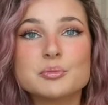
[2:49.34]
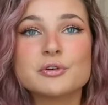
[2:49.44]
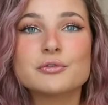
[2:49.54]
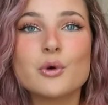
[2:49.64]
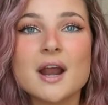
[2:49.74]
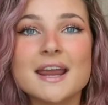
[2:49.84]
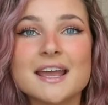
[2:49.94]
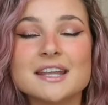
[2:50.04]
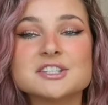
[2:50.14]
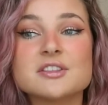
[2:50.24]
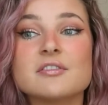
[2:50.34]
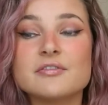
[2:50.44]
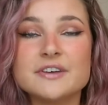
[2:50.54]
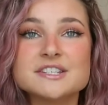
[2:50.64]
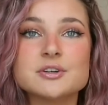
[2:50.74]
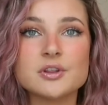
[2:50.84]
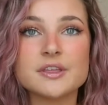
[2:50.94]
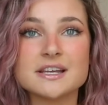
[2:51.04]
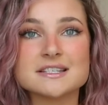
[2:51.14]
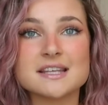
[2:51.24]
Before I get into the physical
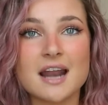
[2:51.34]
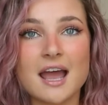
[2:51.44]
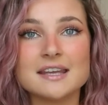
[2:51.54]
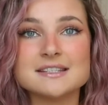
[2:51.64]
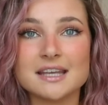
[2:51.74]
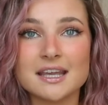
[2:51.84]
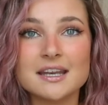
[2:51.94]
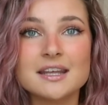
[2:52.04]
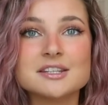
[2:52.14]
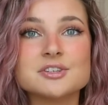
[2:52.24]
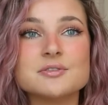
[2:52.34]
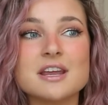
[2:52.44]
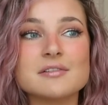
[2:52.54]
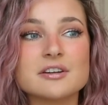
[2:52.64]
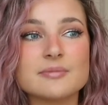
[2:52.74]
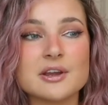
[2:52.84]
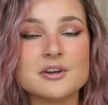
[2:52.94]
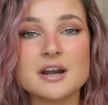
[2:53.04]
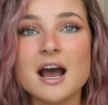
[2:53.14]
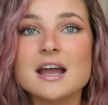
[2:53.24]
things that I did to get rid of my
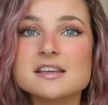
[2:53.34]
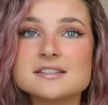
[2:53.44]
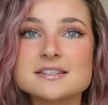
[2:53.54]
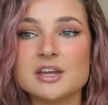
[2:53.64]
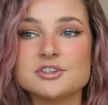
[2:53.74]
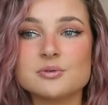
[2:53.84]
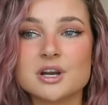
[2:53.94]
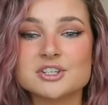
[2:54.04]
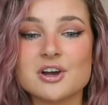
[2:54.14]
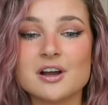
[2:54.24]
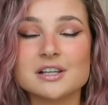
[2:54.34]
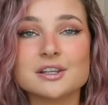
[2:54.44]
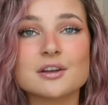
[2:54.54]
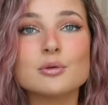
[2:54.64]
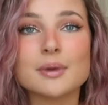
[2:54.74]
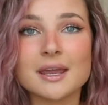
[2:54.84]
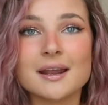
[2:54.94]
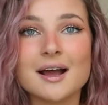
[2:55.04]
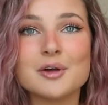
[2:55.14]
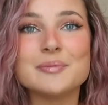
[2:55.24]
hooded eyes, I do want to talk a little
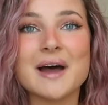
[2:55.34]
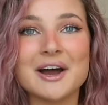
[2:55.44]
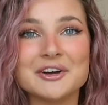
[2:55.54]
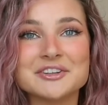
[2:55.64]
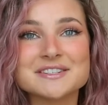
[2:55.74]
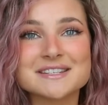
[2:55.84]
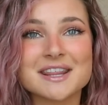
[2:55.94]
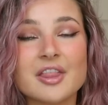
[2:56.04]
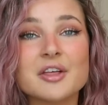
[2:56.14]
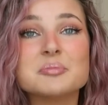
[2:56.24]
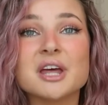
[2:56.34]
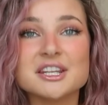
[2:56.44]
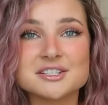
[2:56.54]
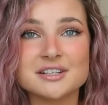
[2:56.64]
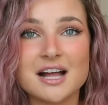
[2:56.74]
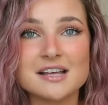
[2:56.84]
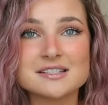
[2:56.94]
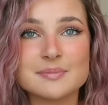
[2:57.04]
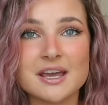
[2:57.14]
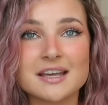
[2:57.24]
bit about the mental
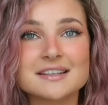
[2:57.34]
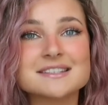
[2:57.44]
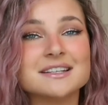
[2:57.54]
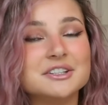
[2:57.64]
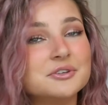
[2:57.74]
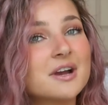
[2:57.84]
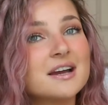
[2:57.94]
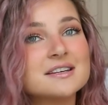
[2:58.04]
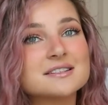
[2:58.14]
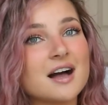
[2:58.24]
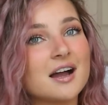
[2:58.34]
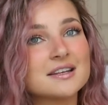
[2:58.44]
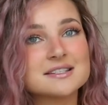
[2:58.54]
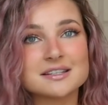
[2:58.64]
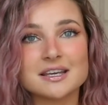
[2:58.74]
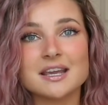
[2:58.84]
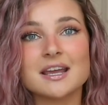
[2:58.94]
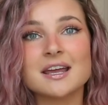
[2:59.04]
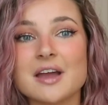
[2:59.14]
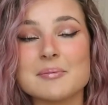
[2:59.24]
aspects. And you guys,
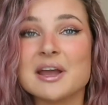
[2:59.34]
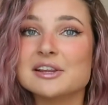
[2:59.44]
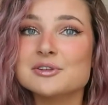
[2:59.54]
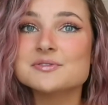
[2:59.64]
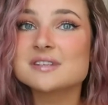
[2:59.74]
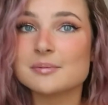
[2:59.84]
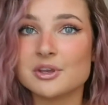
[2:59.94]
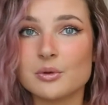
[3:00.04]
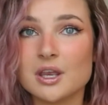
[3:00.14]
honestly, I might lose some of you